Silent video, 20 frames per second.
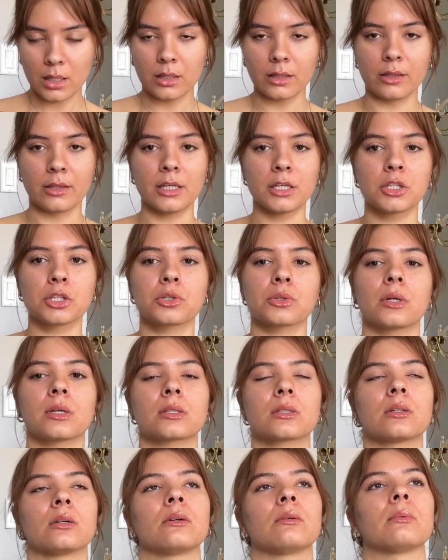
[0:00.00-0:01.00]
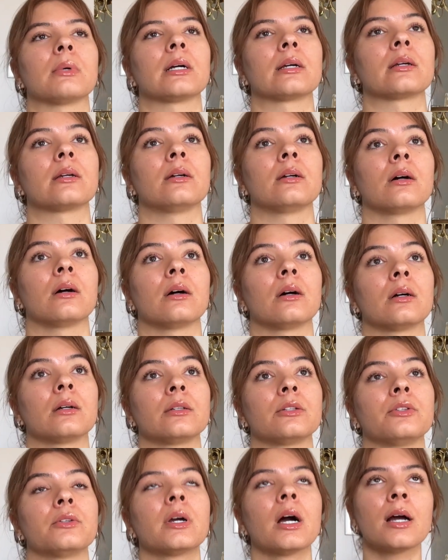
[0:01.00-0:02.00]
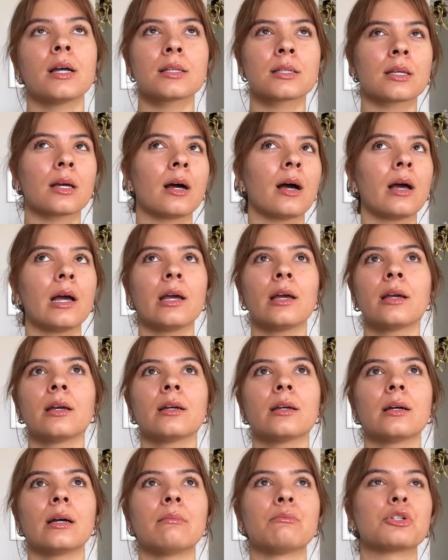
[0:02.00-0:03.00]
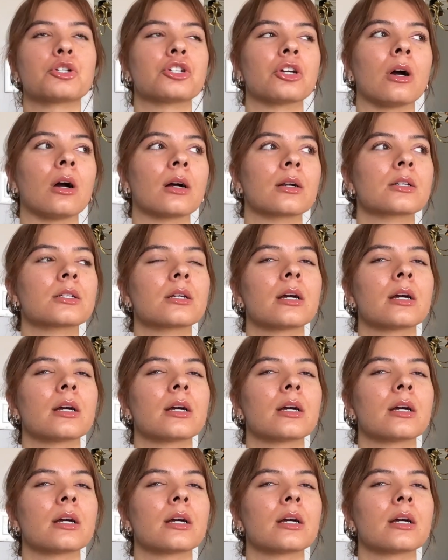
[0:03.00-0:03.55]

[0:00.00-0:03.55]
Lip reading: This dress, oh my God. You guys, I am shocked.